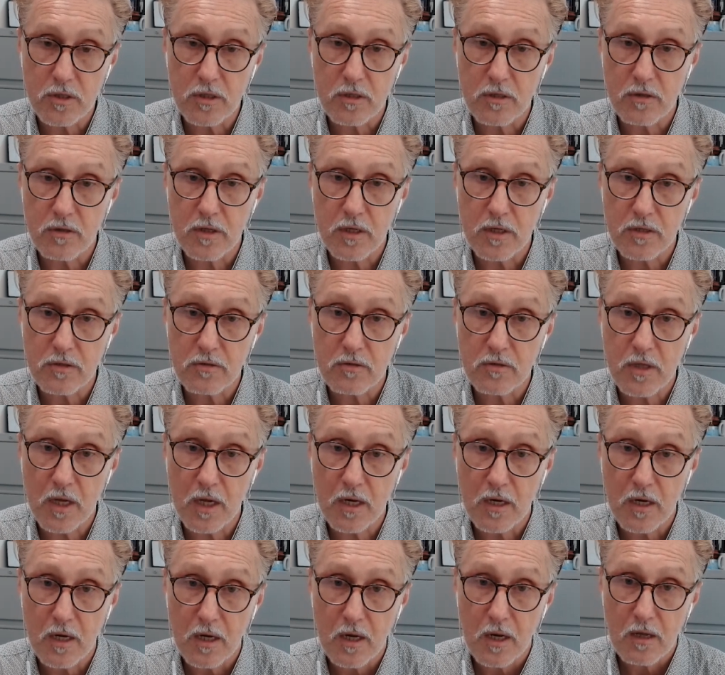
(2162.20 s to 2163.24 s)
kind of thing, so
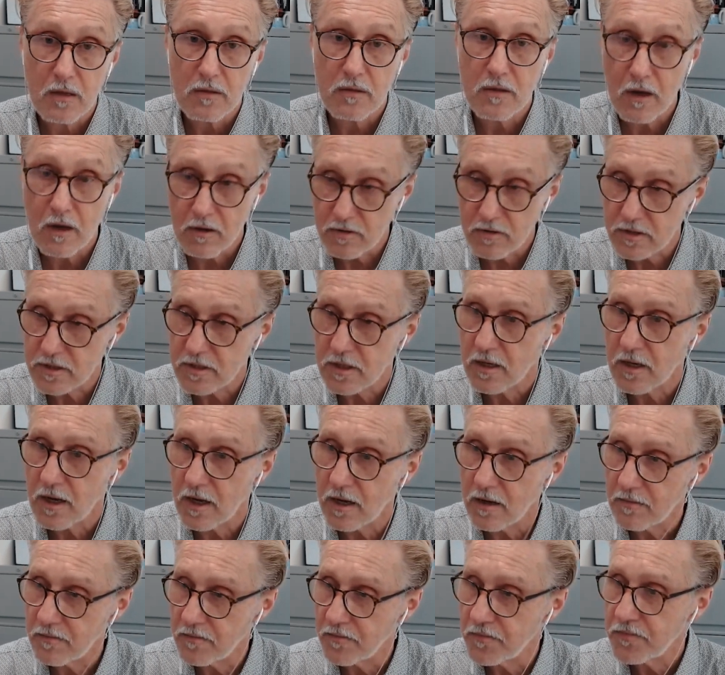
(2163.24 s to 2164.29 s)
that there's
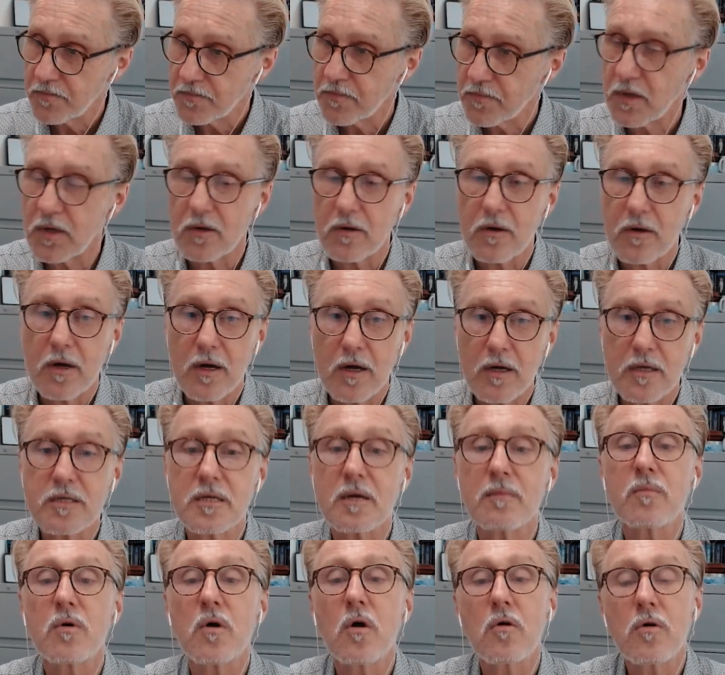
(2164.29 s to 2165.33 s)

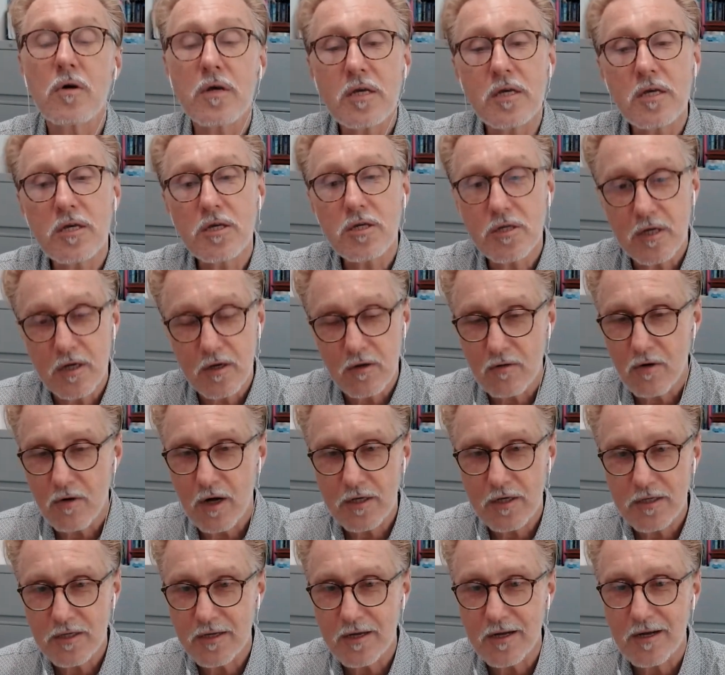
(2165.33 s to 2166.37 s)
some cohesion
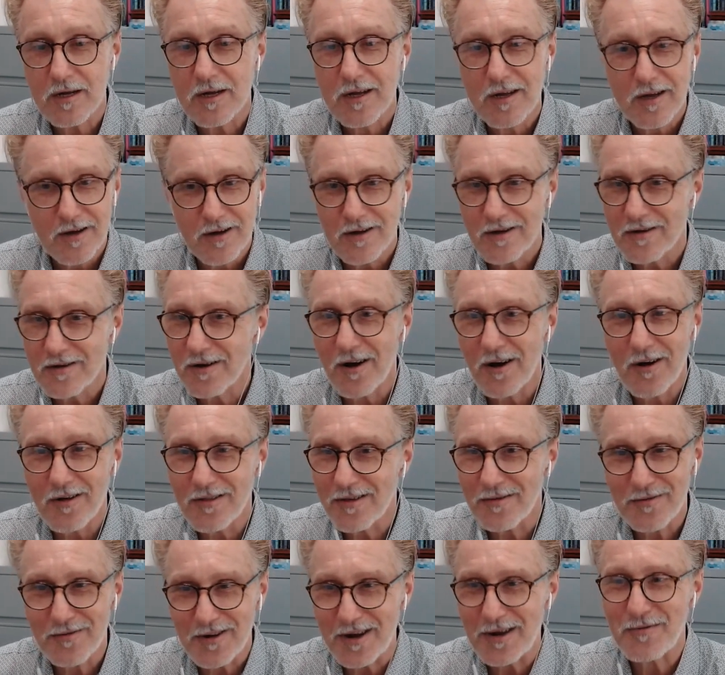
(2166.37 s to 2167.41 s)
across all
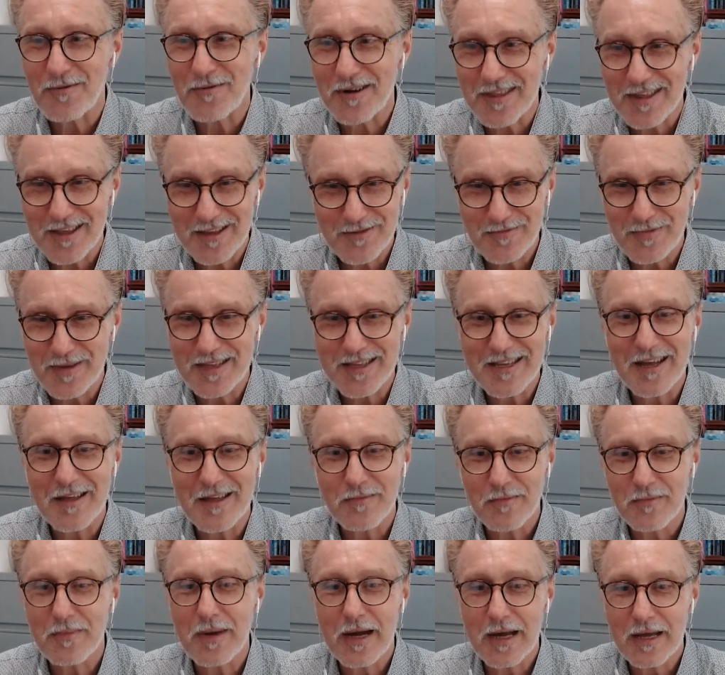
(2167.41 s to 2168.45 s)
the great work that's being
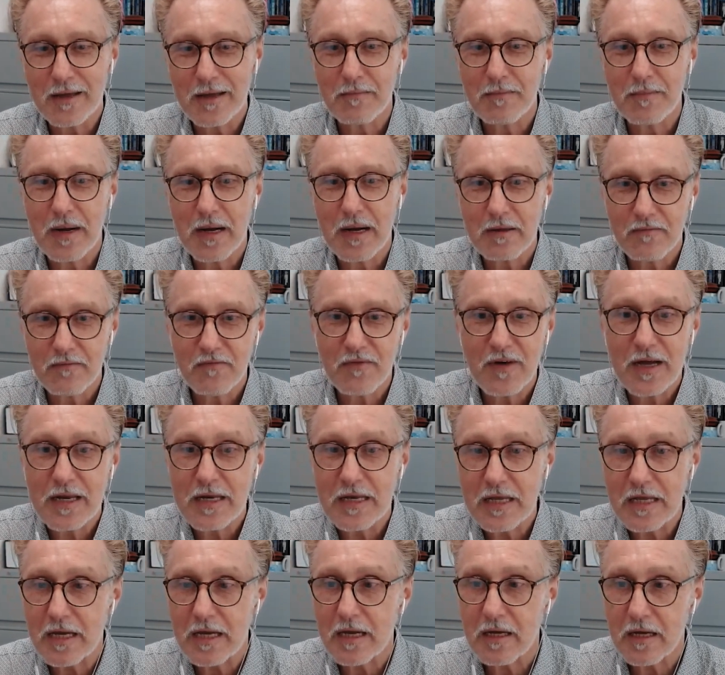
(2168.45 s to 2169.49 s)
done by
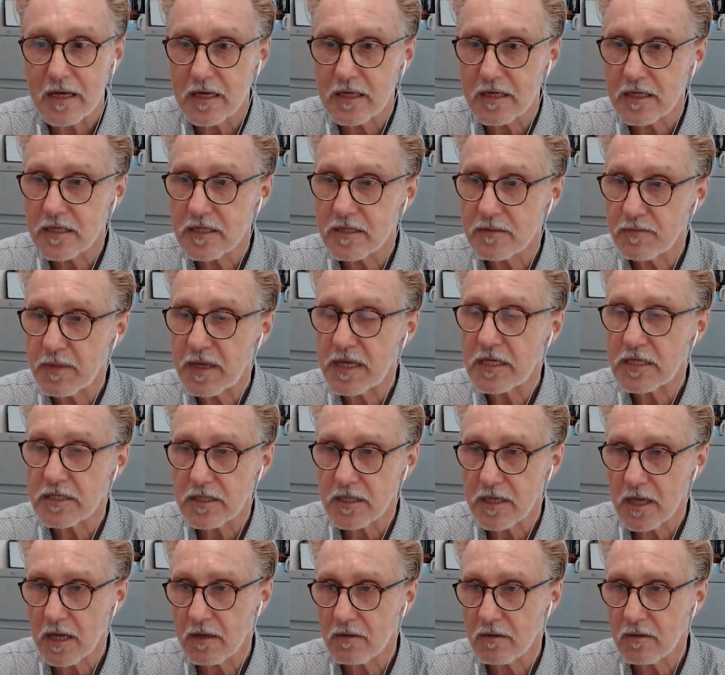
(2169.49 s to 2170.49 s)
finding a space